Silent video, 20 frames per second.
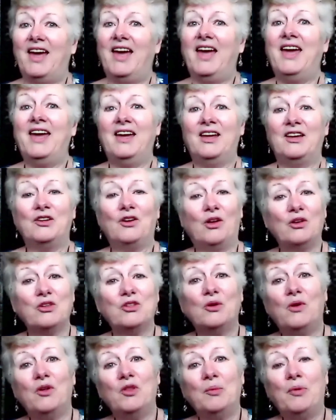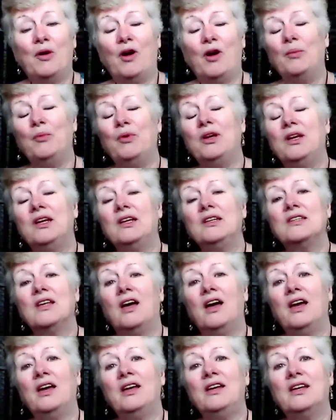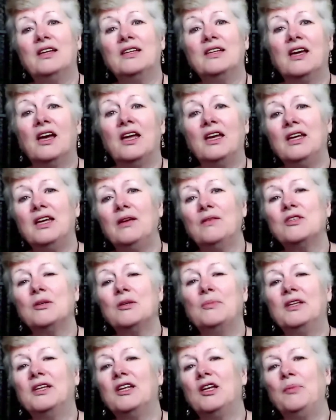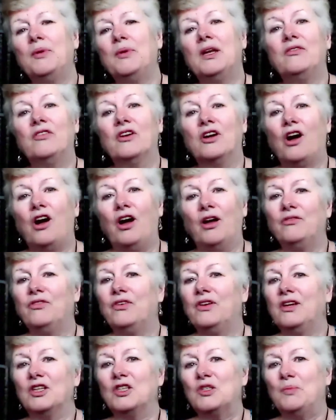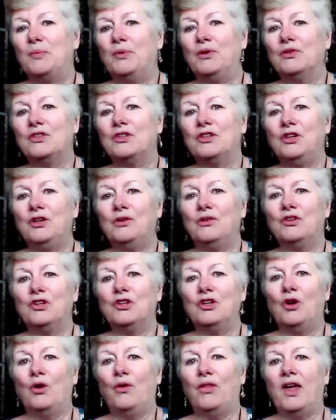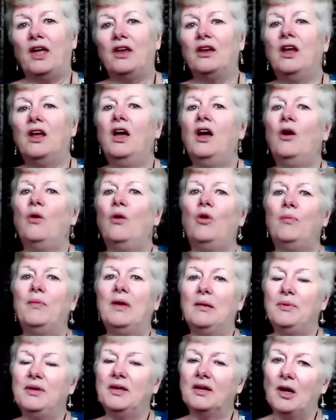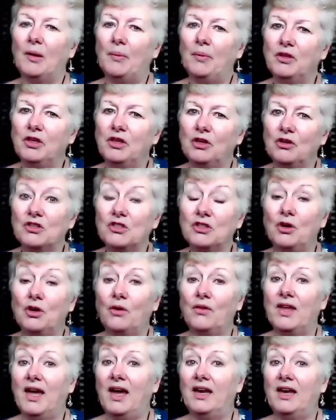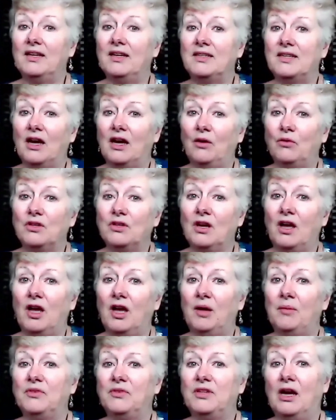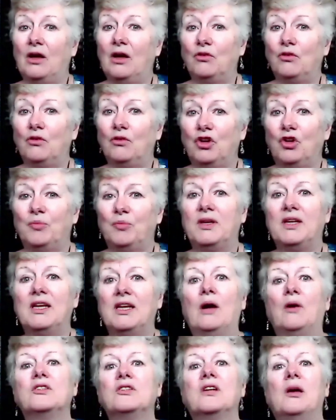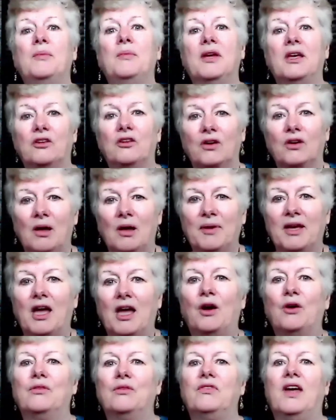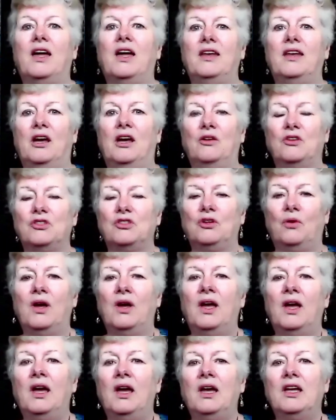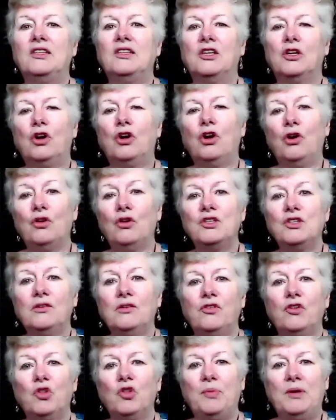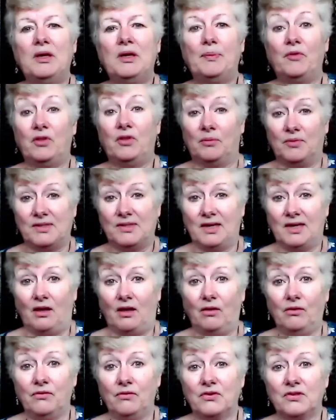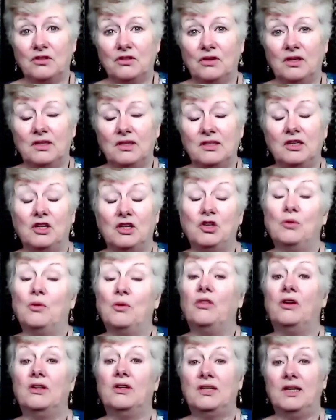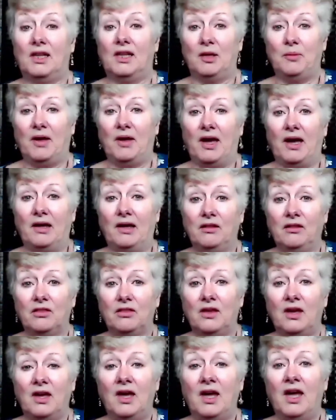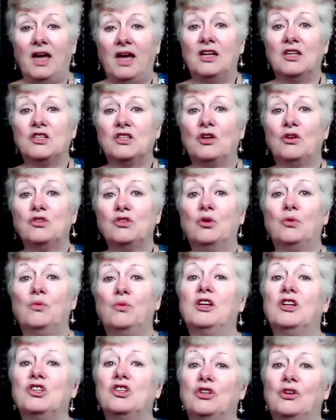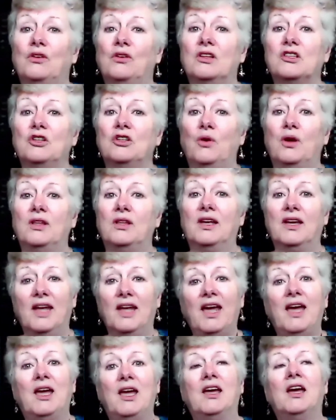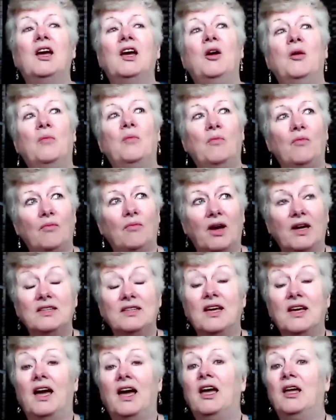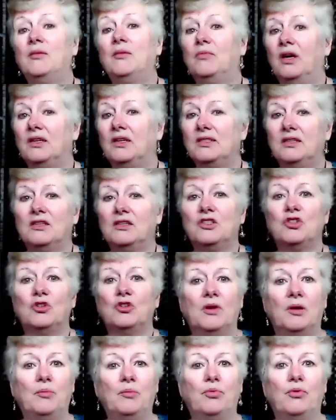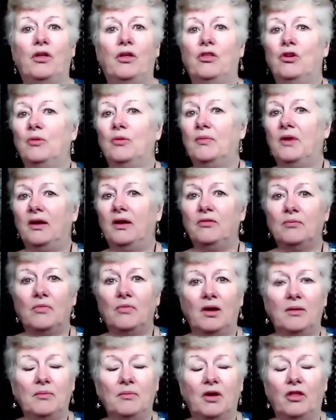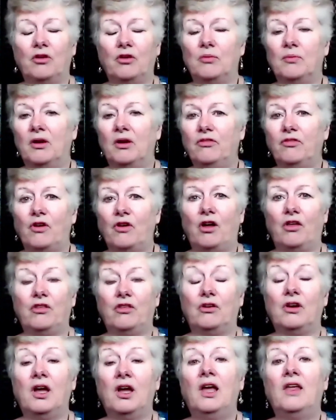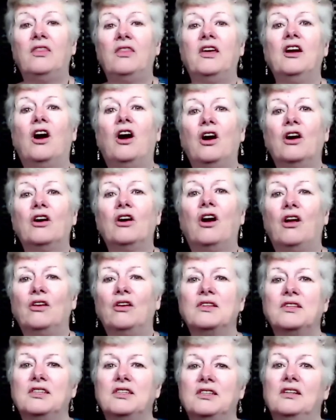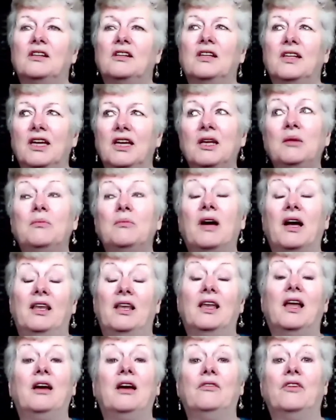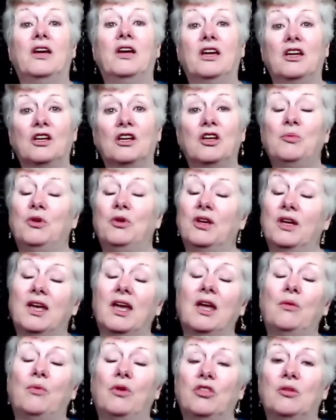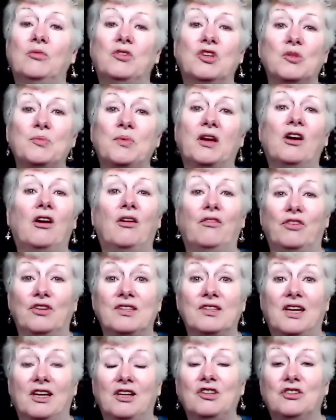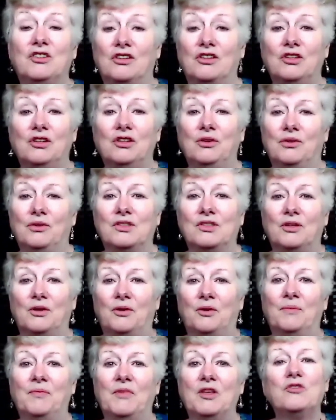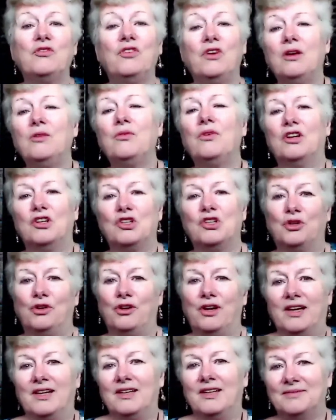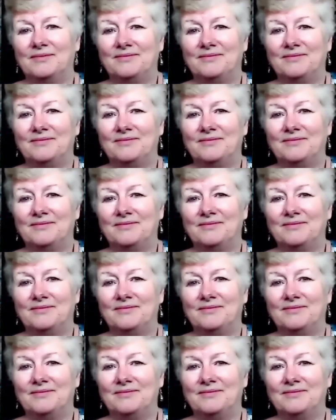And also on the palm reading side, it kind of gives them a little bit of a confidence boost too, to know that, well, maybe a couple years ago they had a downturn, but now they're coming out of that now. So it's encouraging for the people themselves to continue on their daily path. And it's also reassurance knowing that, hey, my dad, my sister, my brother, my mother, my father, they are all still in my life. I can communicate with them just by conversation too. So it's very reassuring.